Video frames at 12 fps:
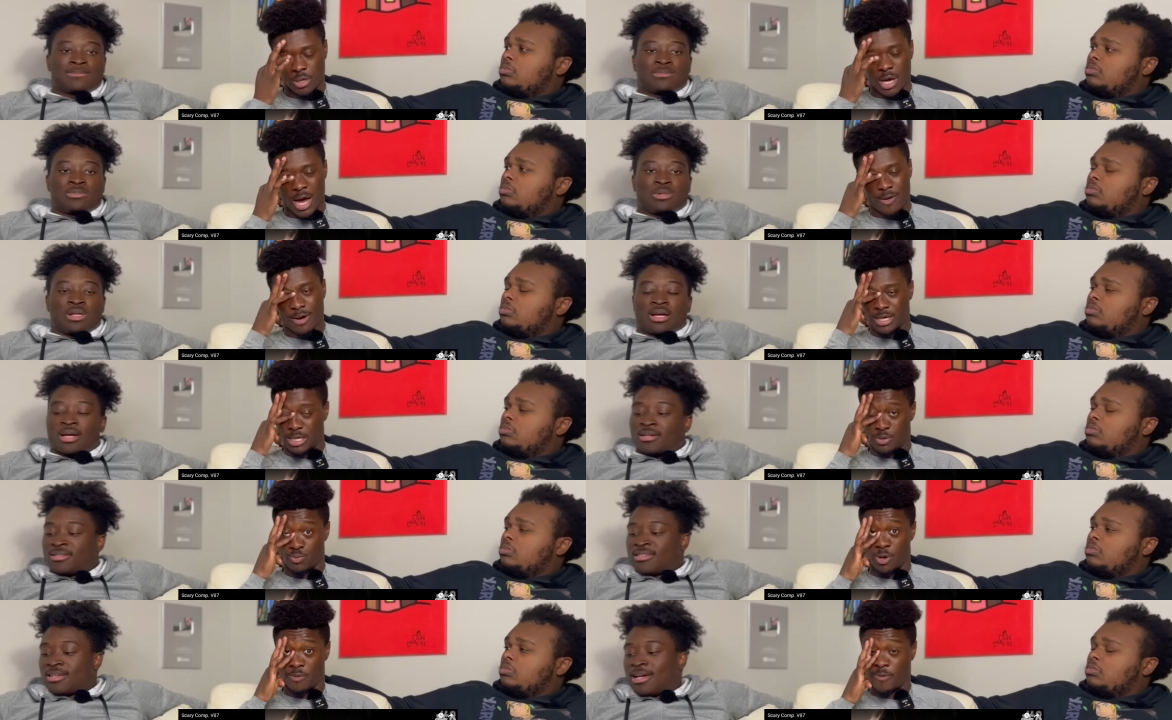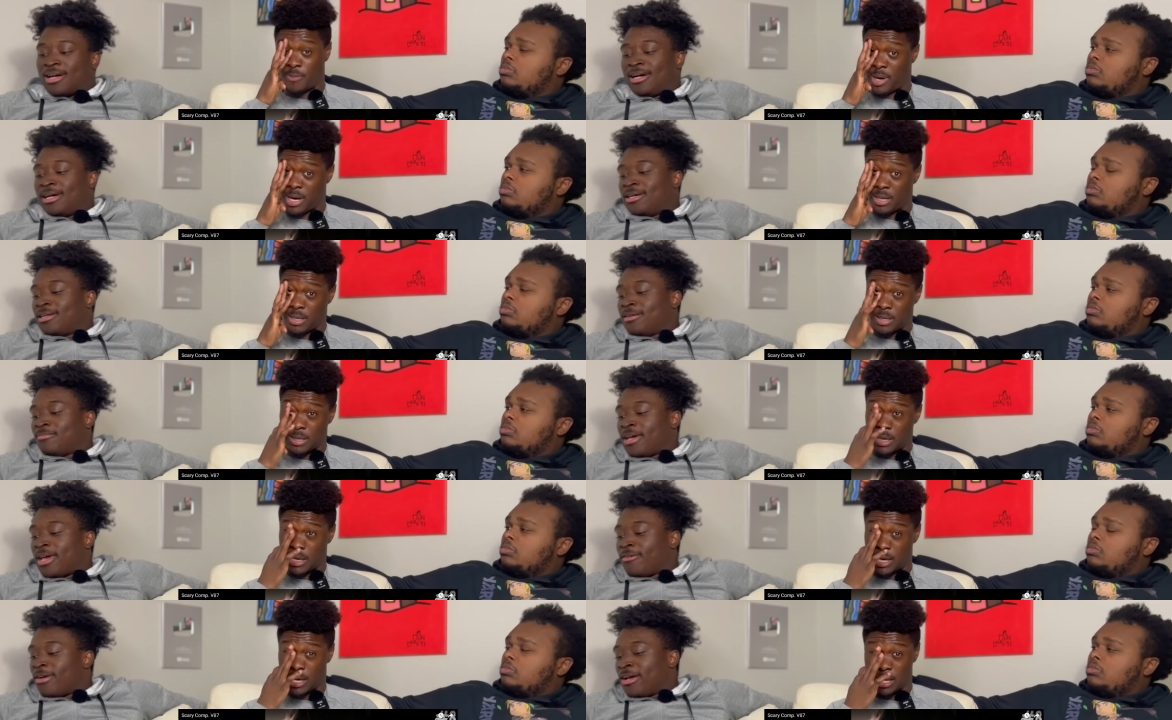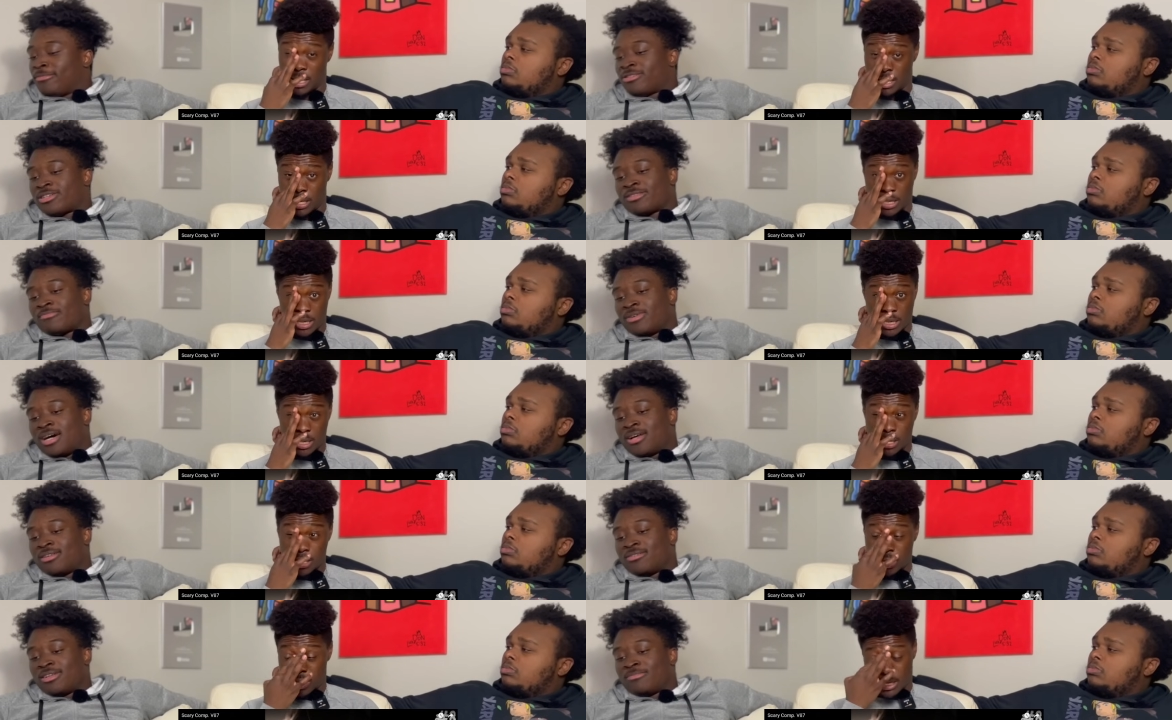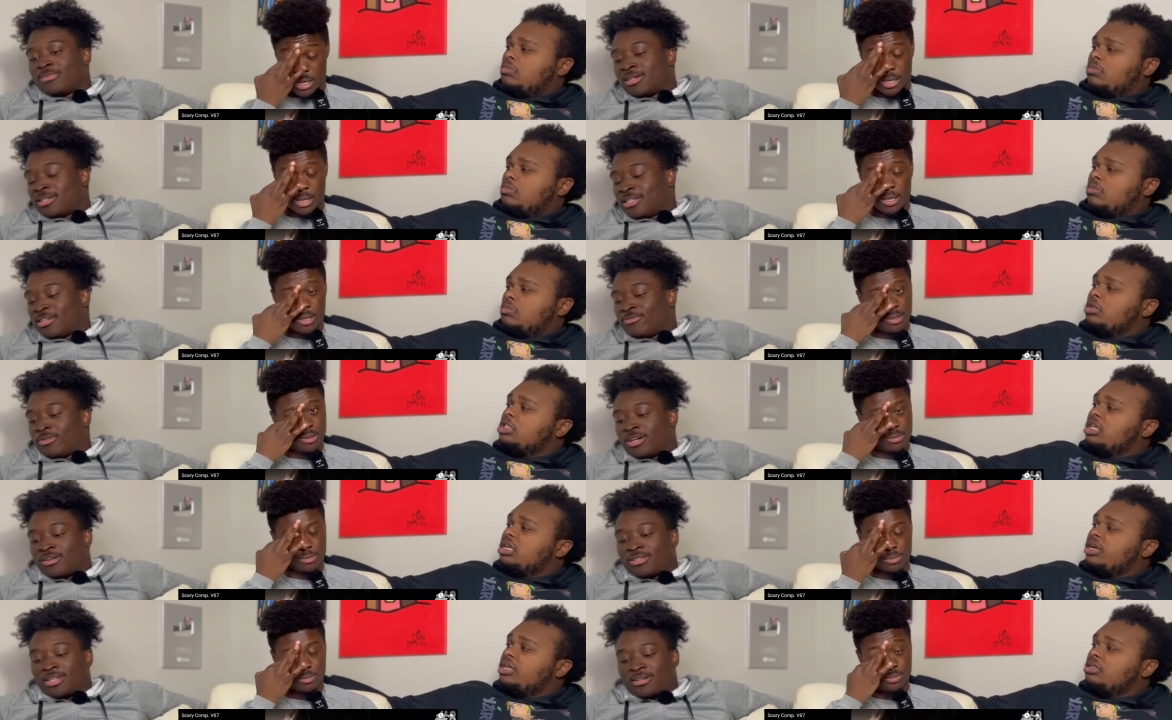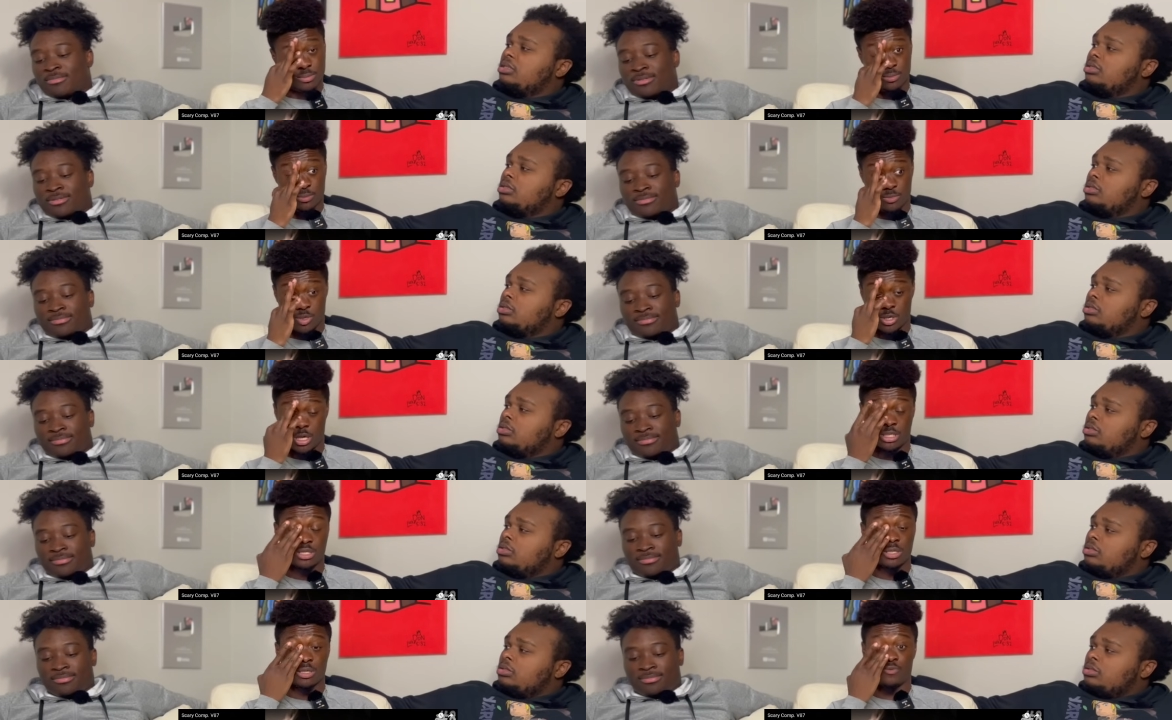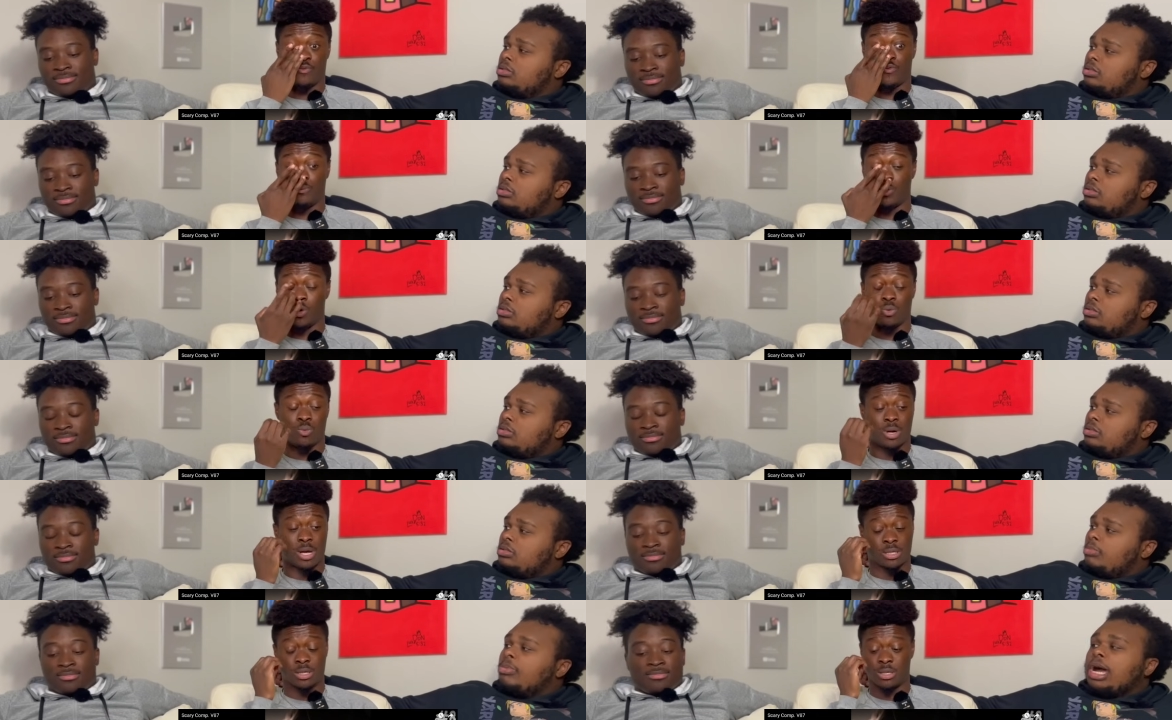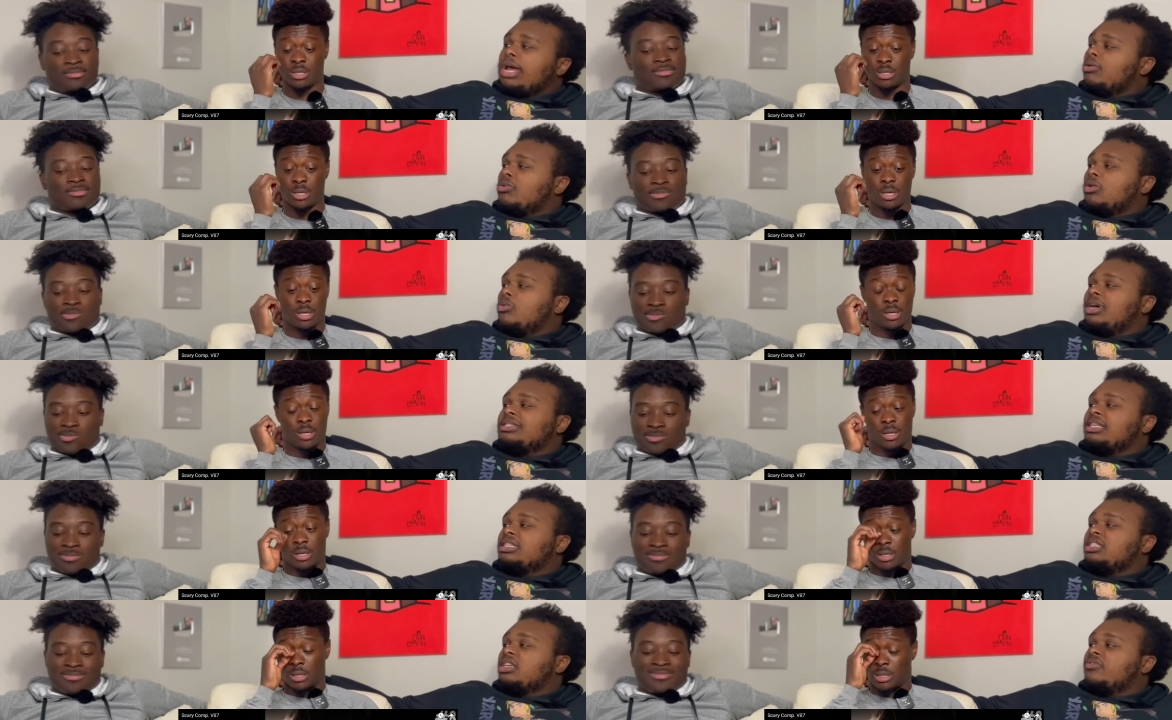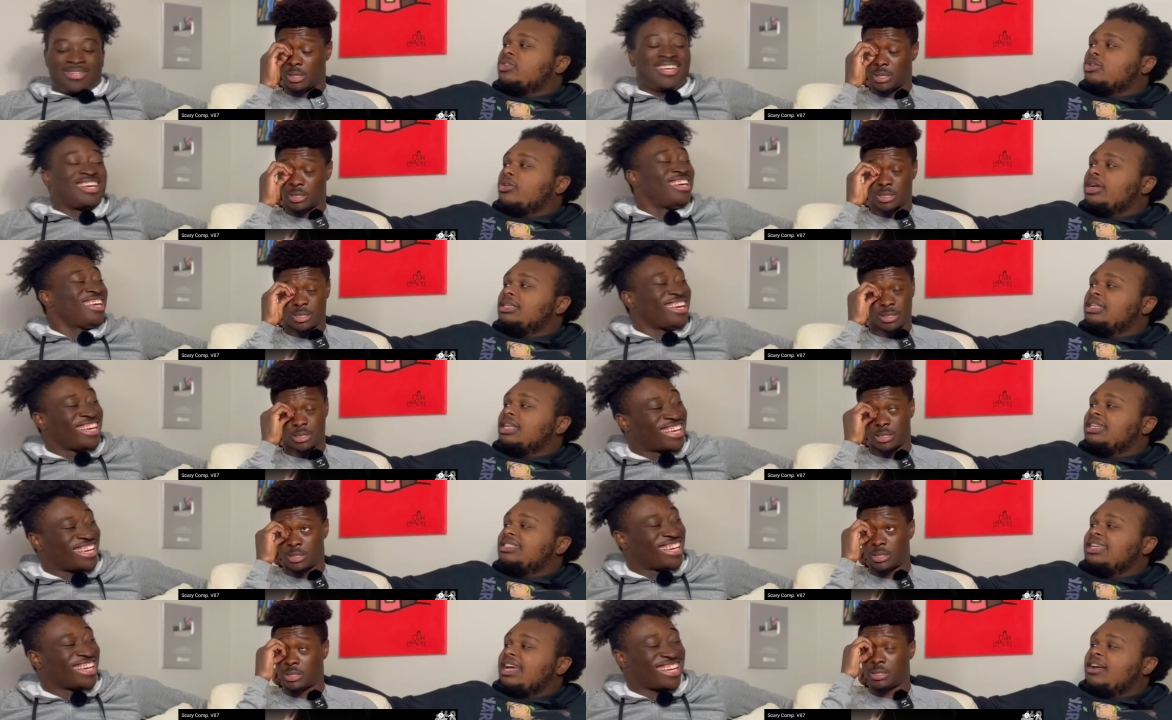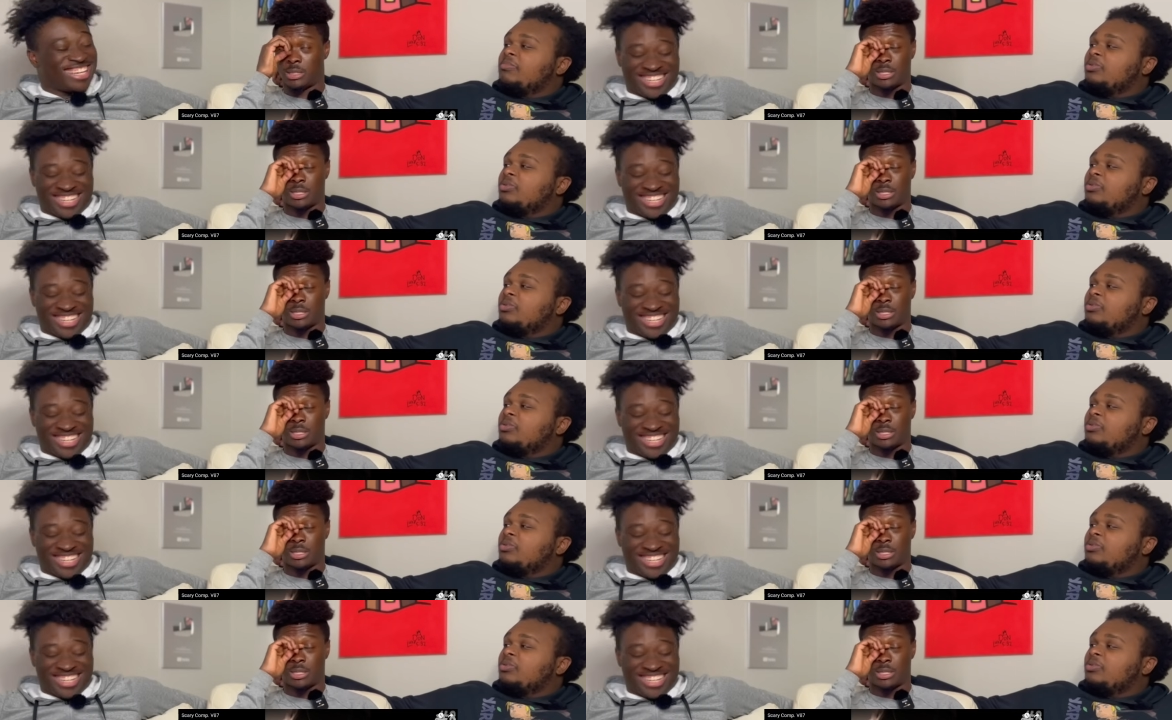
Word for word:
Speaker 1: I already yeah. did one. For uh, ah, I'm Arab shit, but I know them niggas different out crazy. there, bro. Bro, that shit. Bro, when I
Speaker 2: bro, I don't want to watch that shit if it's crazy like that,